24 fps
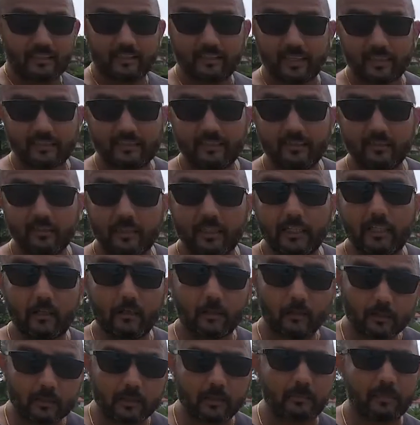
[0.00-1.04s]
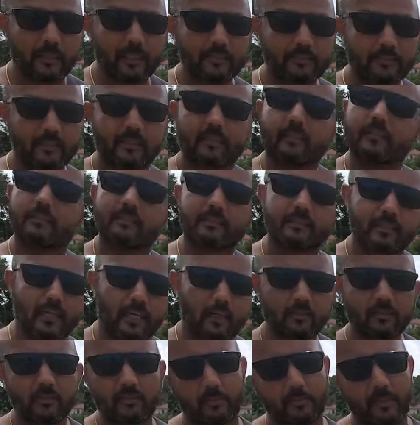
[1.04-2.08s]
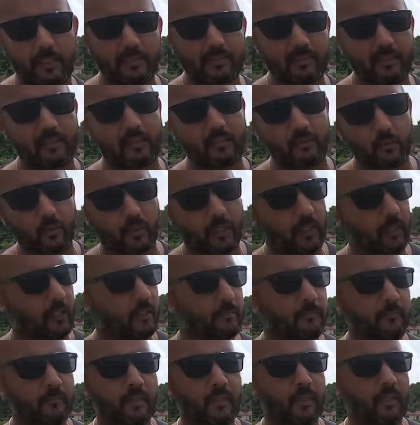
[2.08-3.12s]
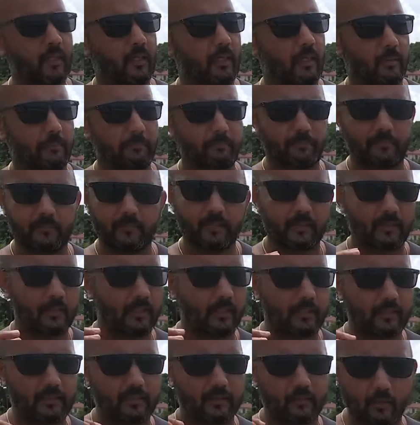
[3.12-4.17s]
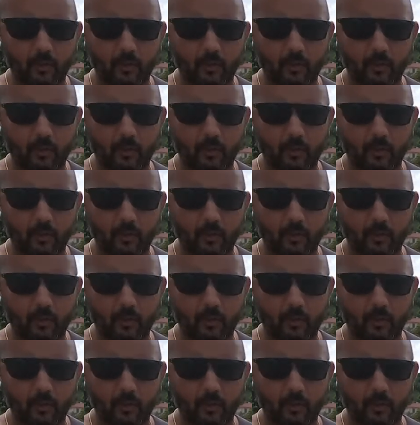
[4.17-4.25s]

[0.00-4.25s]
doesn't only look amazing, it sounds amazing as well. It